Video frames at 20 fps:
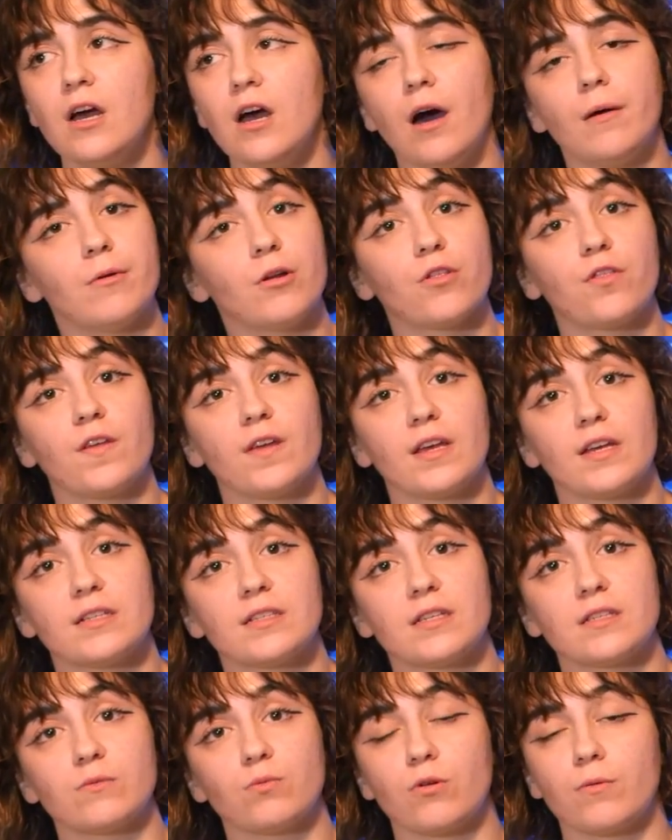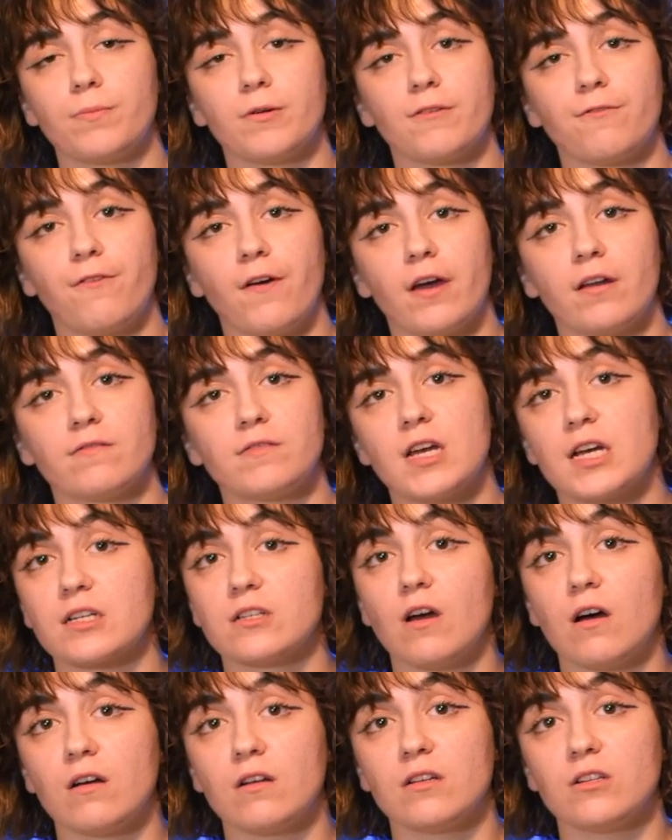Another thing is, is we're a big fan of
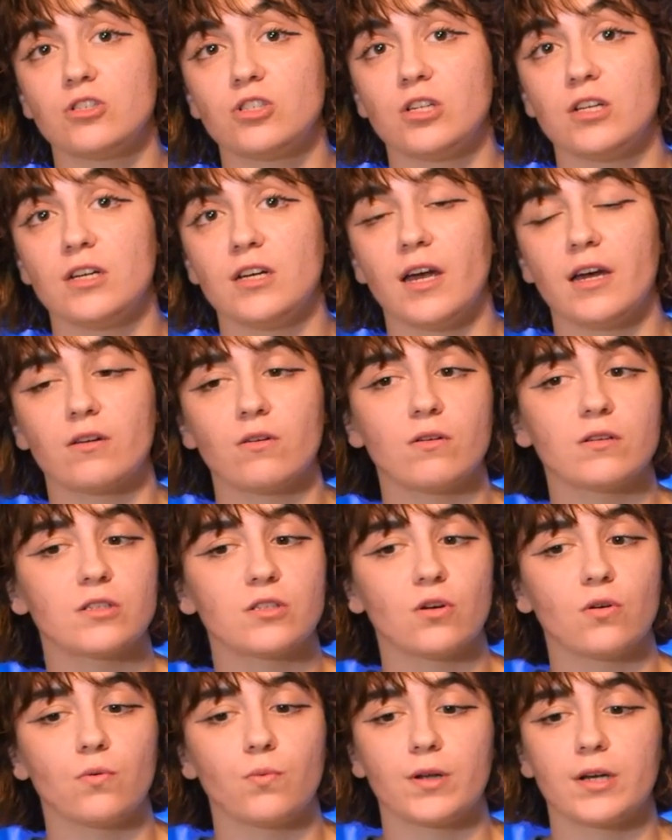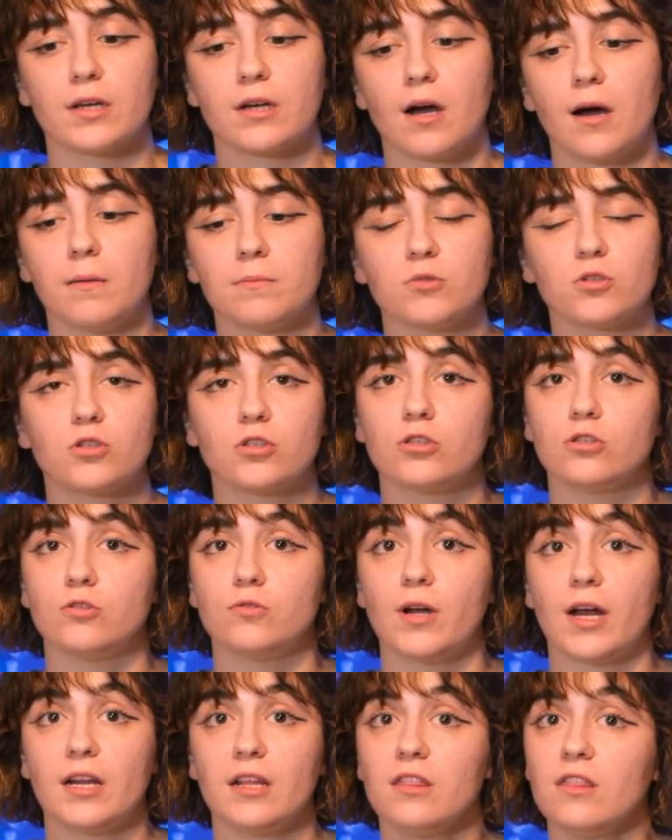technology, and also when it comes
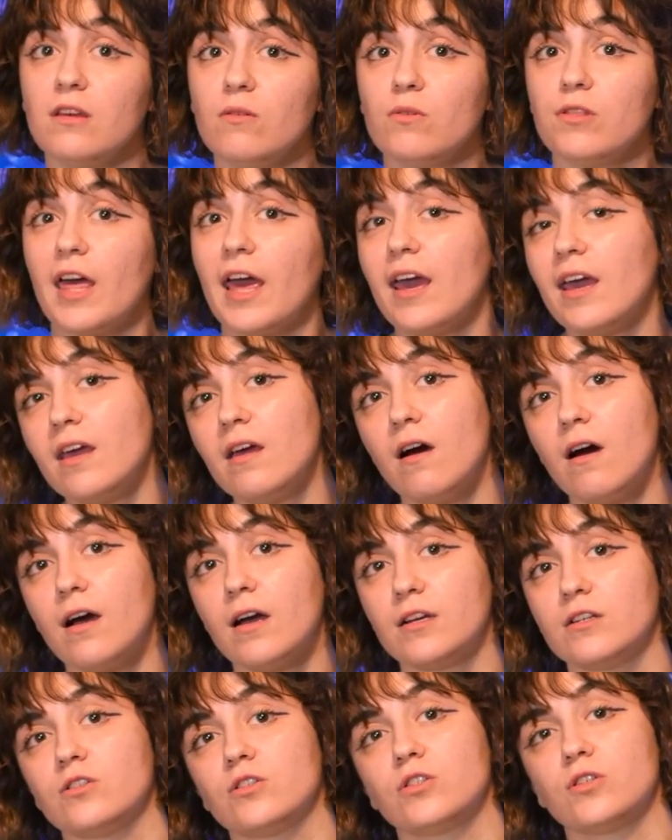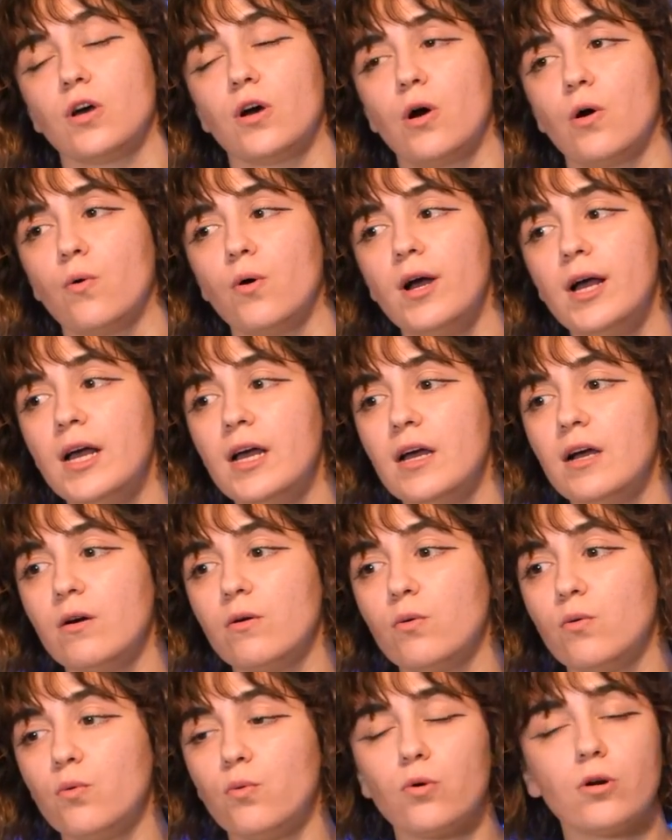to anything with A I, so
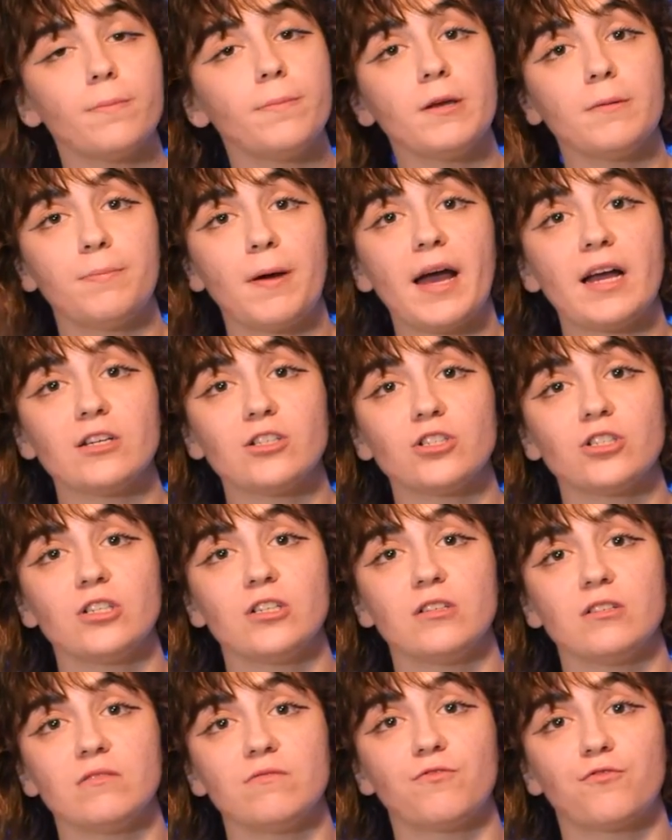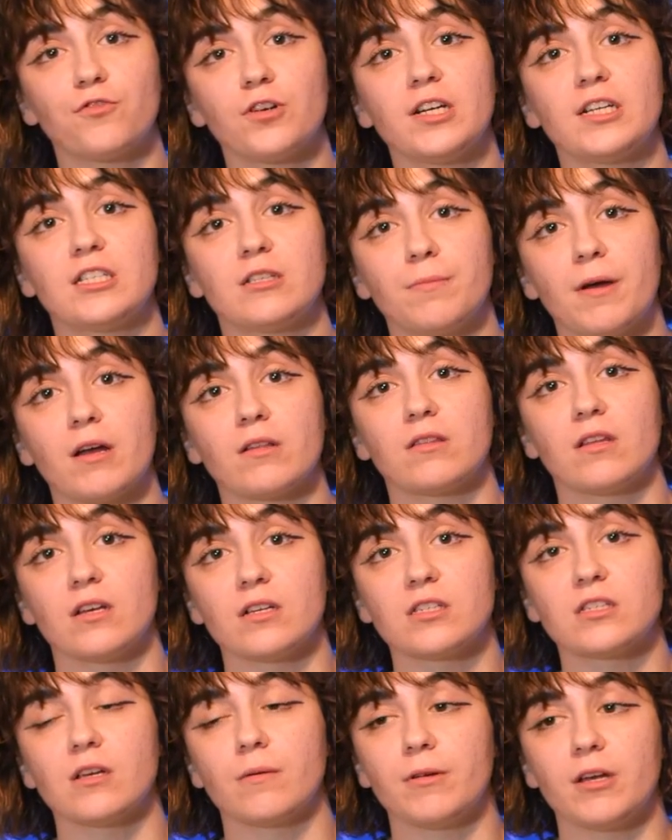we're big passionate freaks about
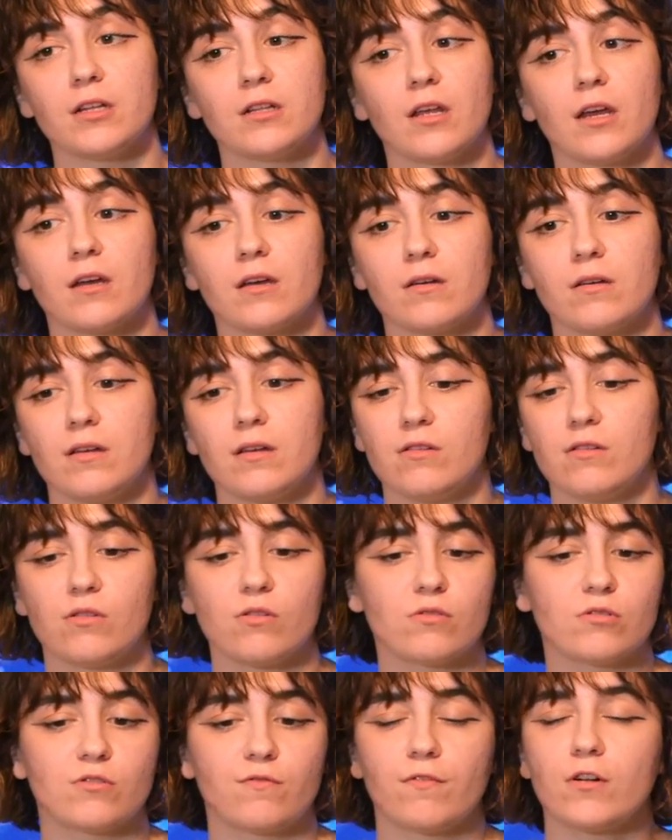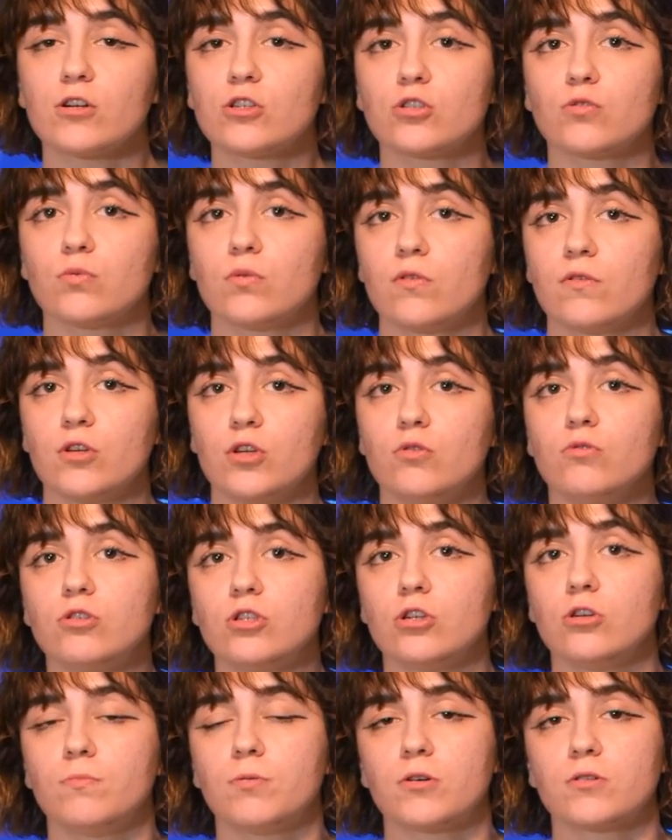this. I mean, like, there's virtual
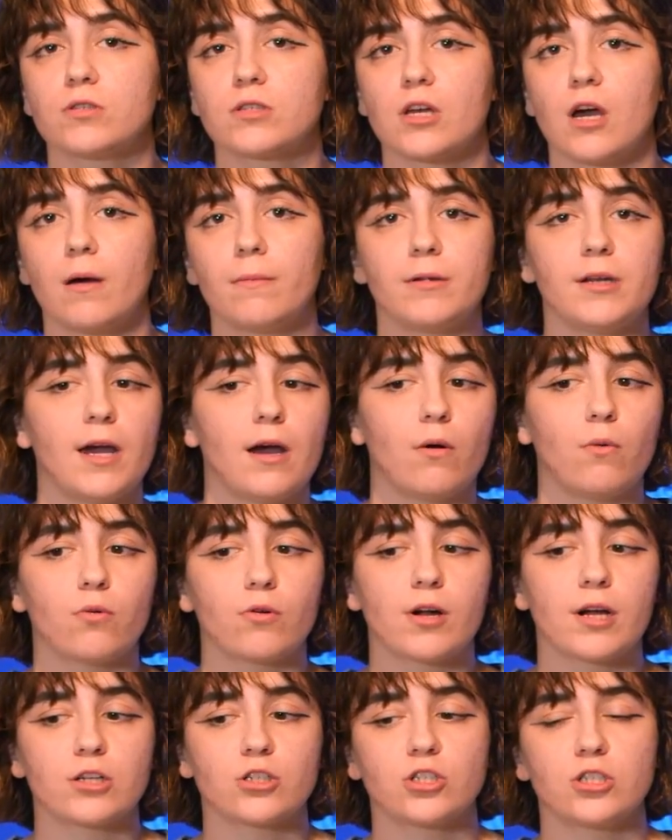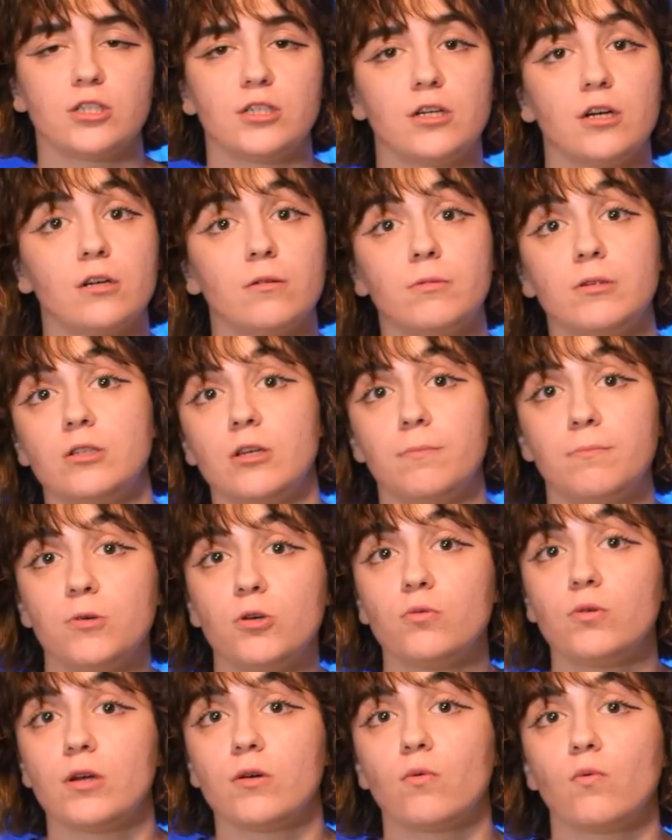YouTubers coming out. We're actually going to be
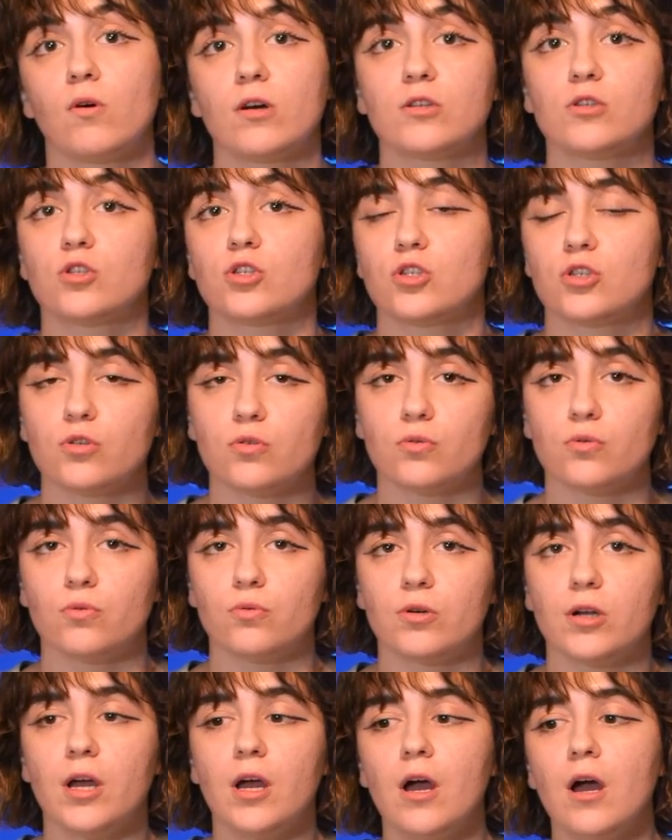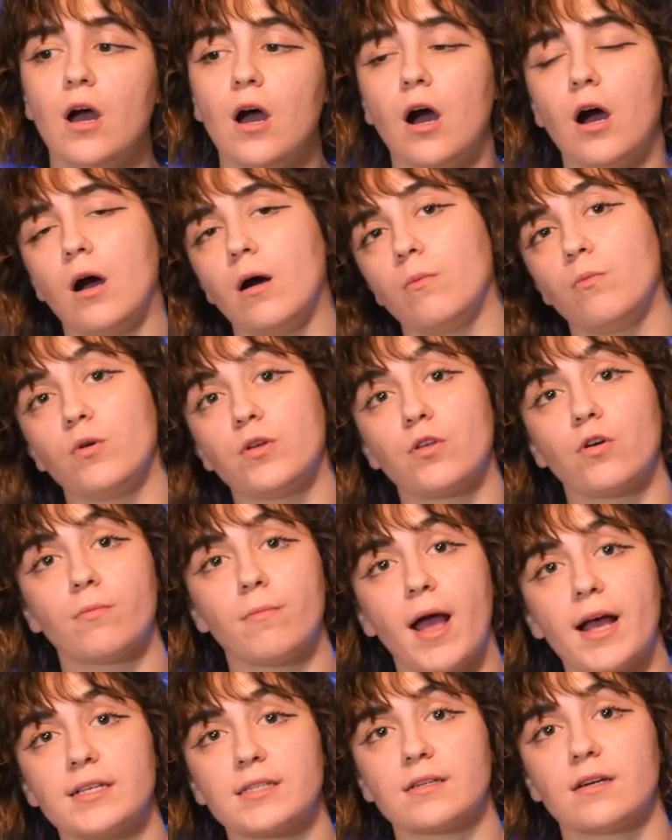debuting one soon um, with our
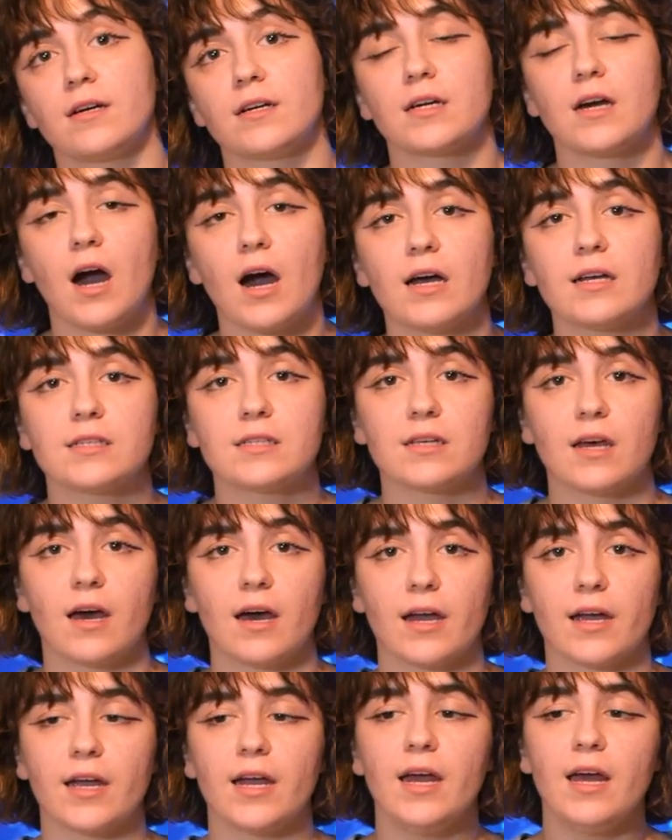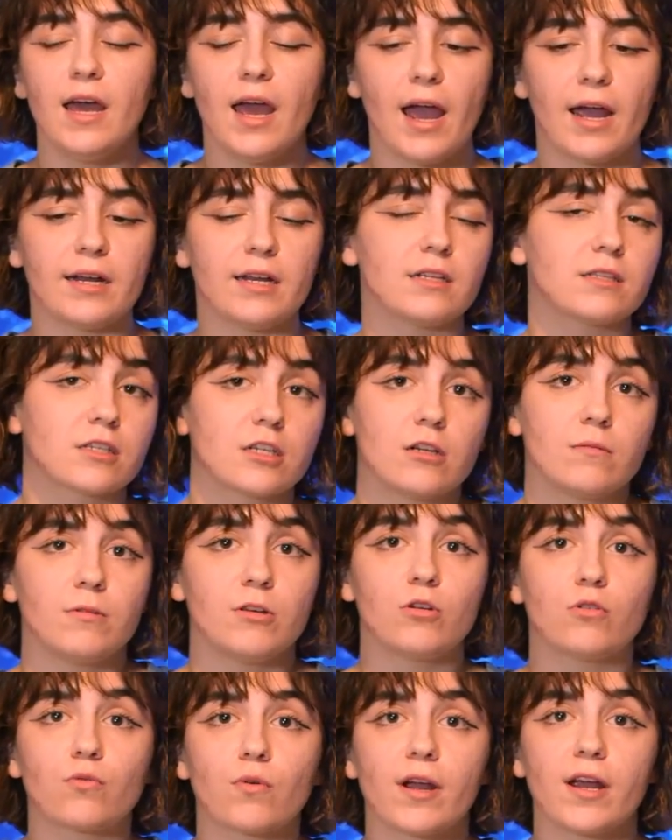mascot Kasai, and it's going to
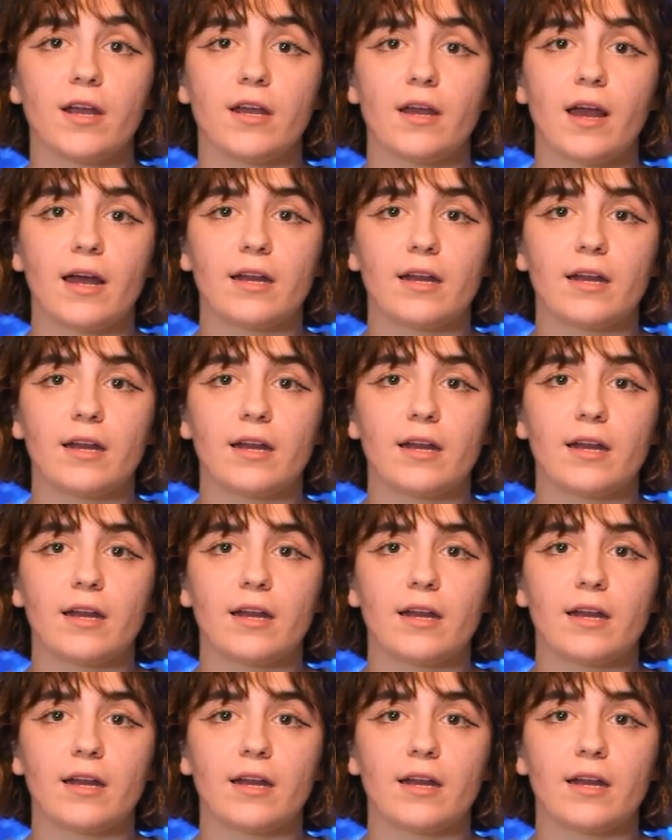be great.